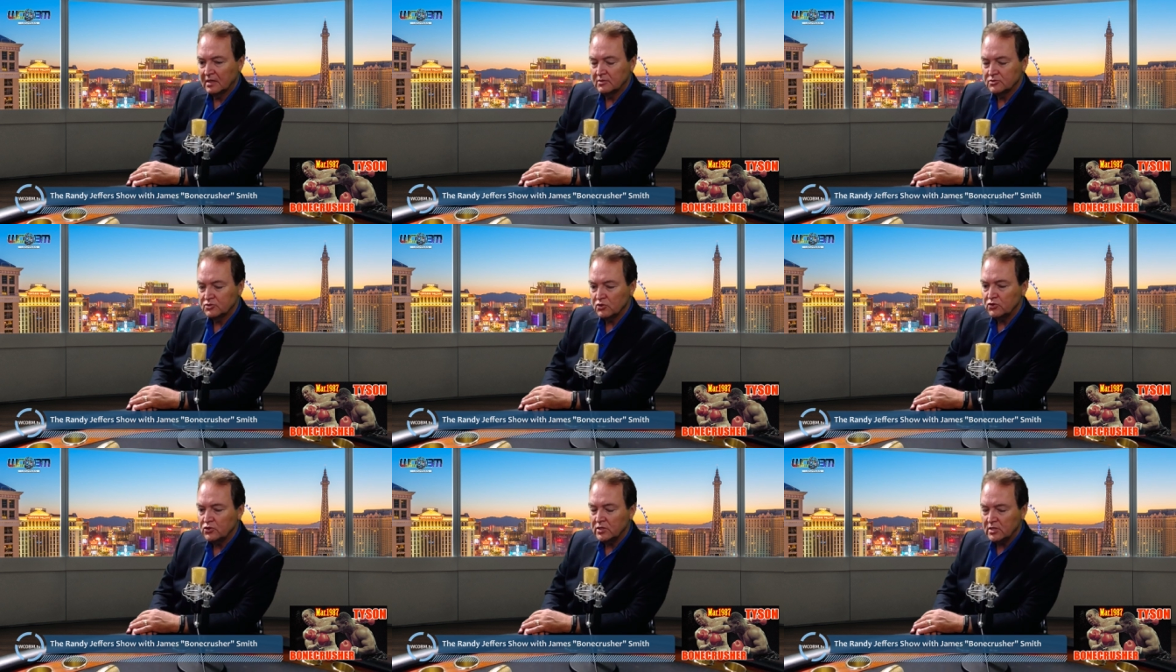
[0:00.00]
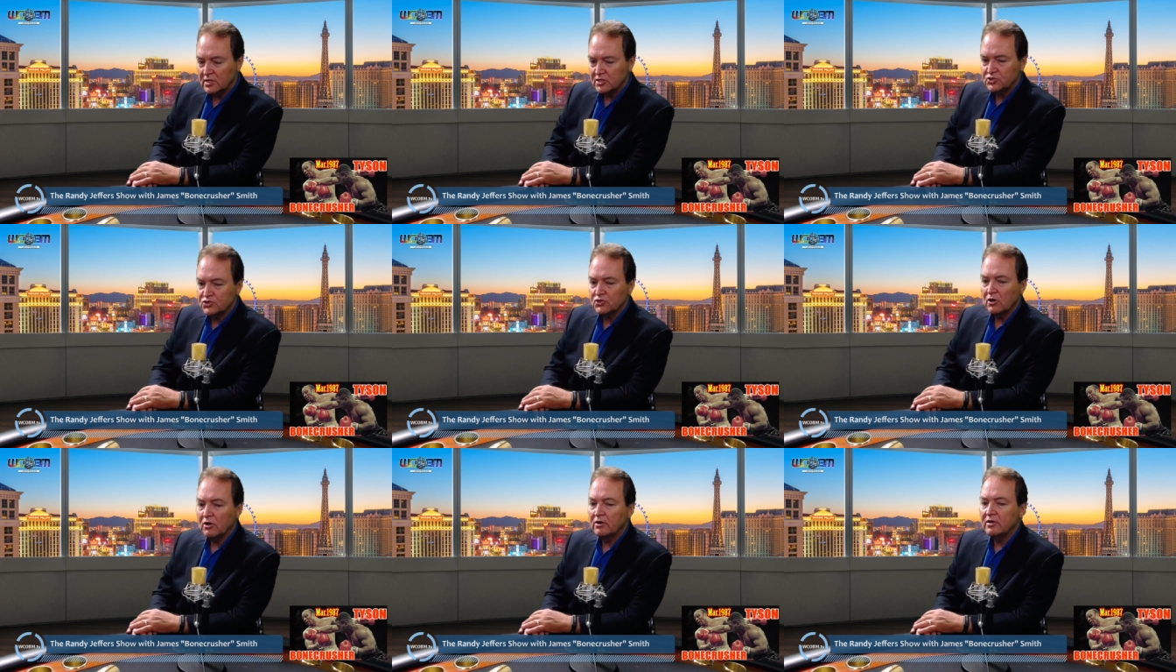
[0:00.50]
So you can get
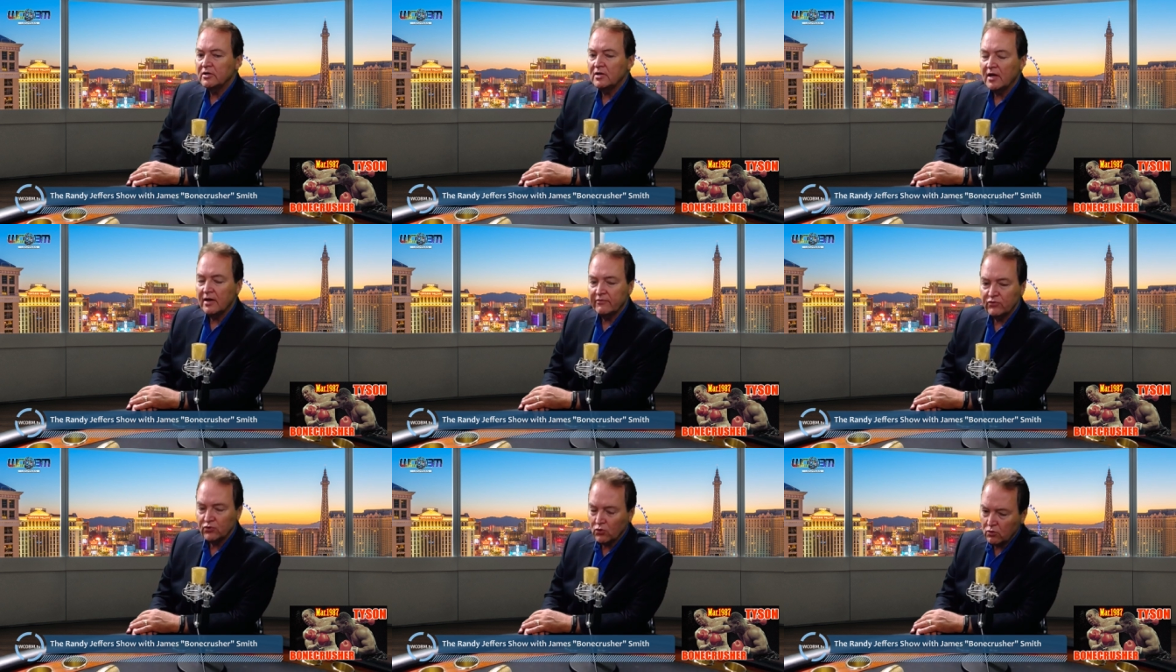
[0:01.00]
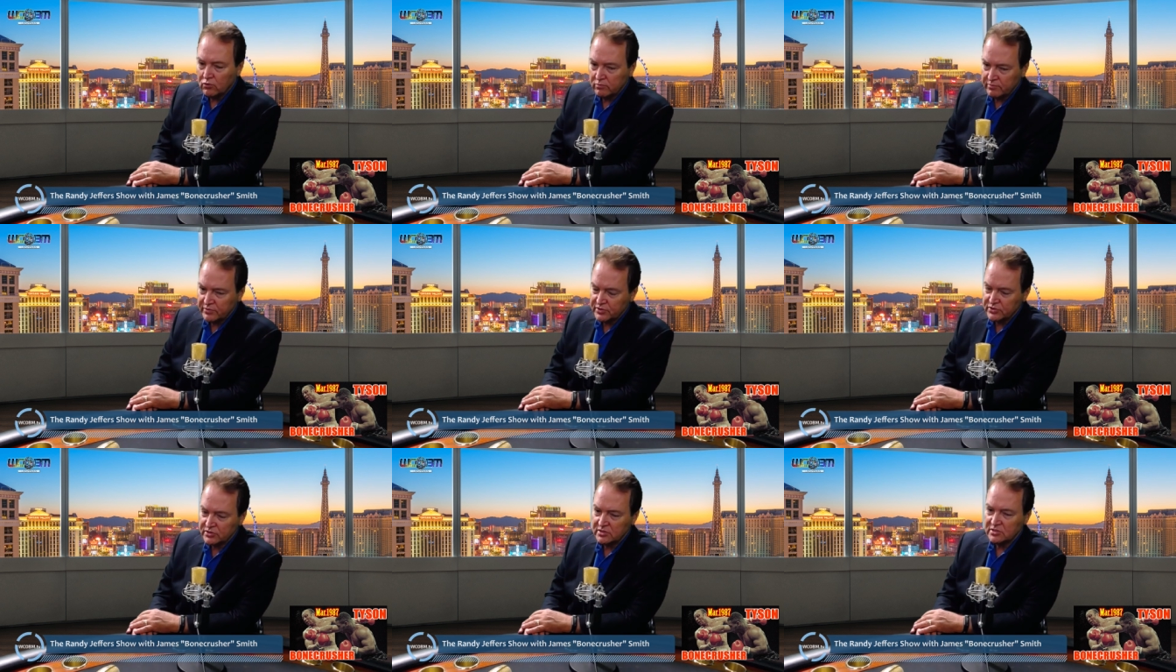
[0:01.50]
started and have your own
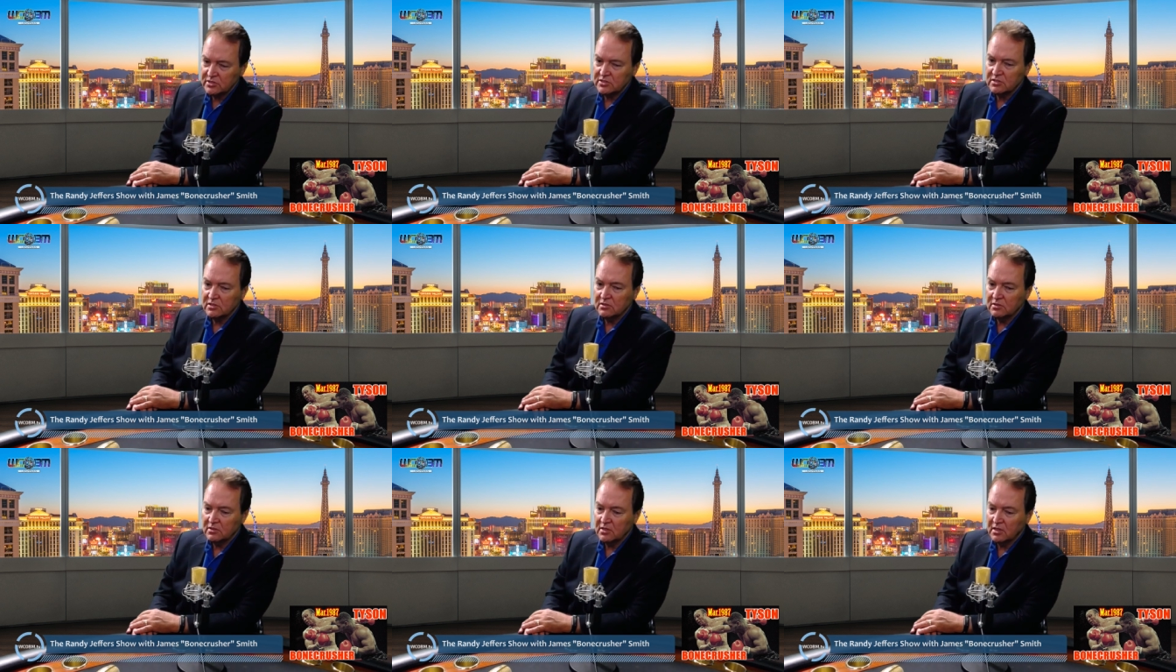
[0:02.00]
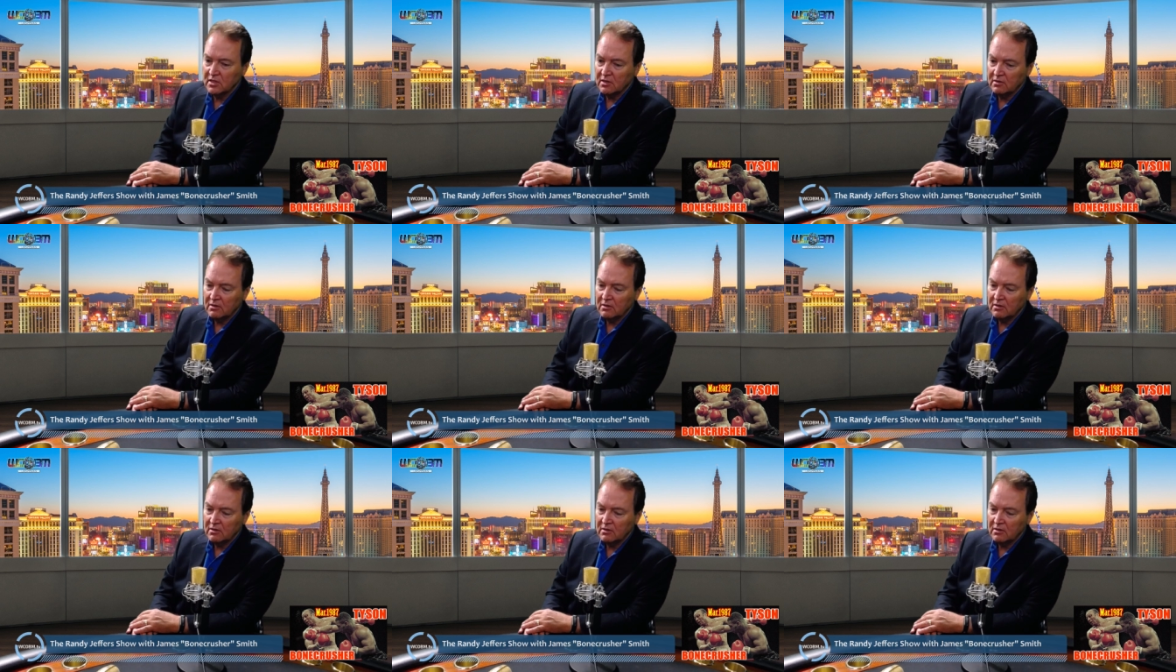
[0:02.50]
business and